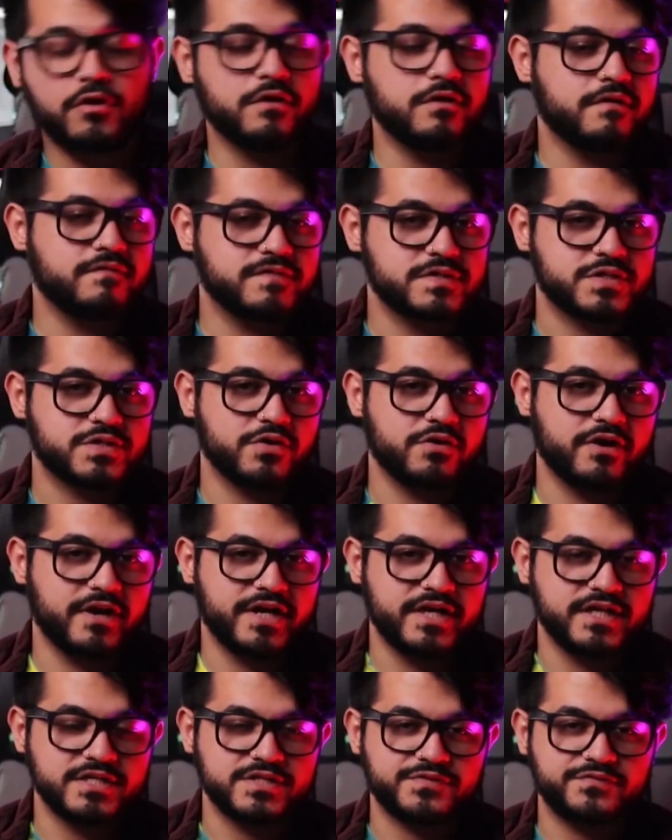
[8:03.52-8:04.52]
Moral of the
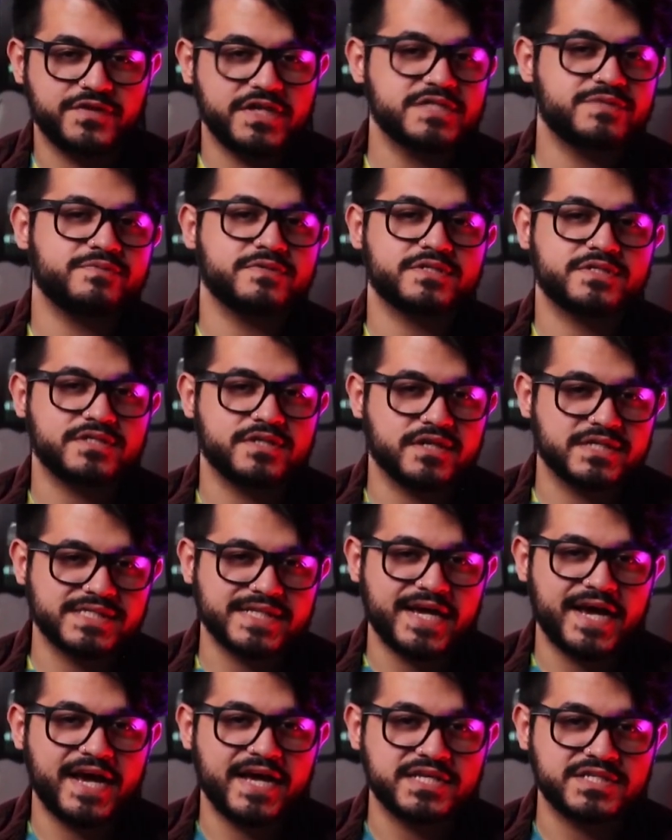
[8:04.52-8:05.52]
story is Facebook
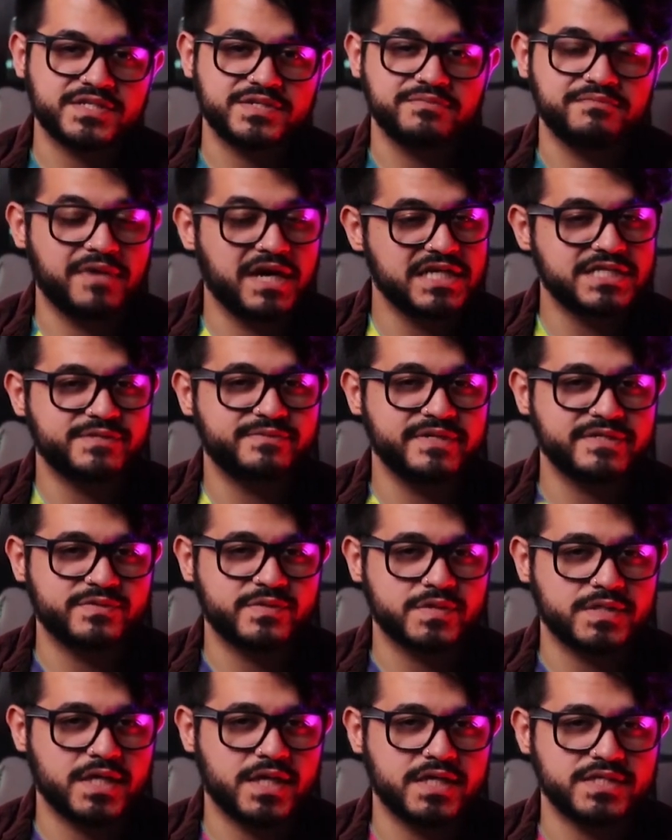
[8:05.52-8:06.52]
sucks ass,
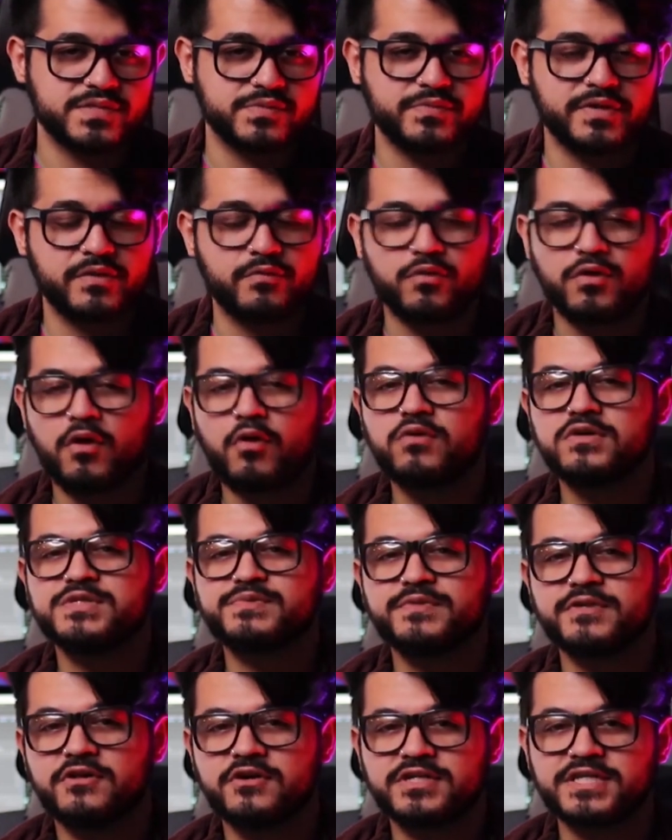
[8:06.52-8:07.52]
MySpace was awesome, and it will
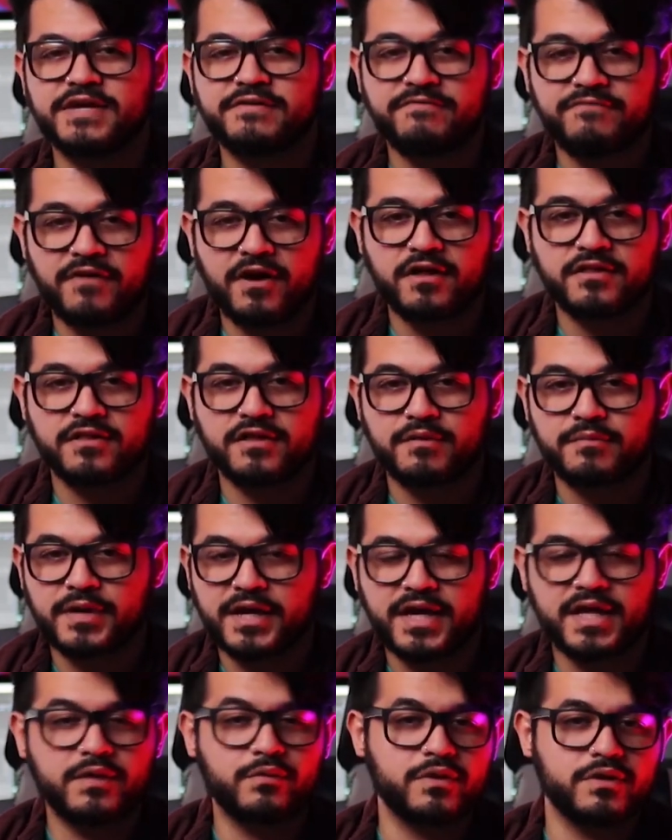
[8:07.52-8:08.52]
always be looked at fondly
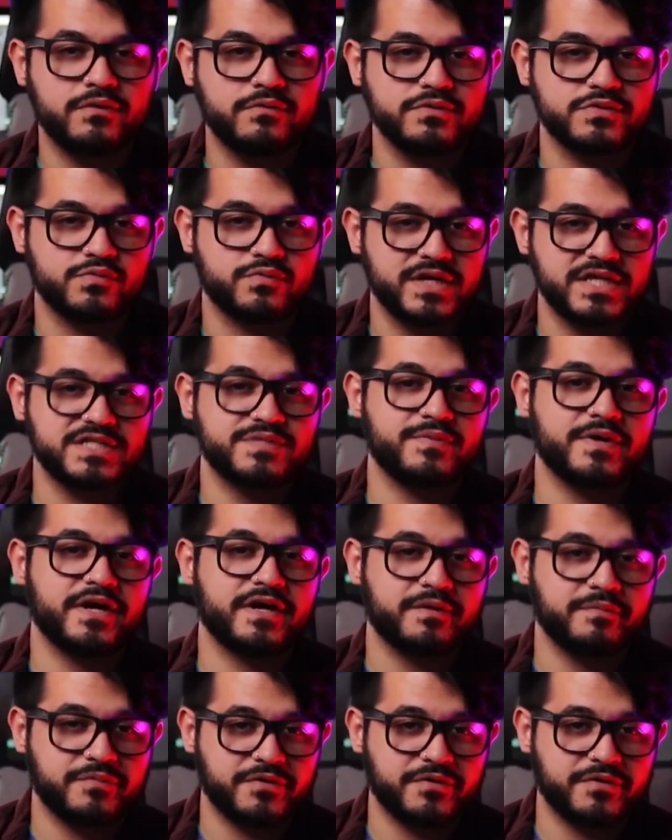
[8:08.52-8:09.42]
by anyone who was raised by a